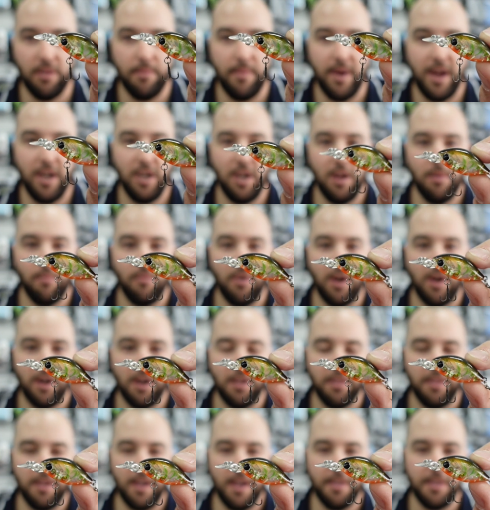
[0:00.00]
the medium
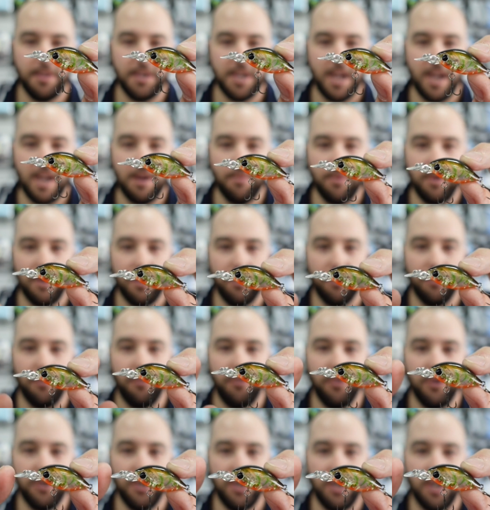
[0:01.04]
runner the other day when I was
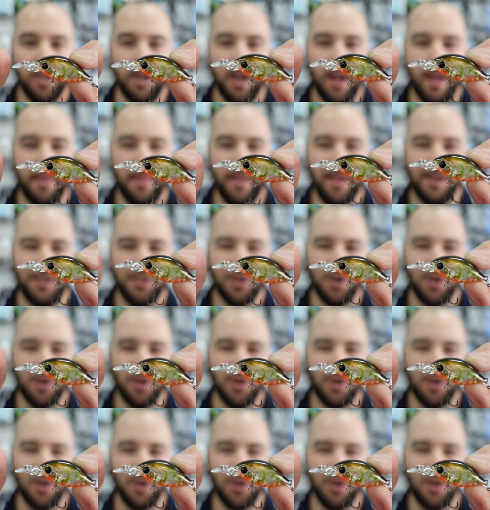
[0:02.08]
fishing, and that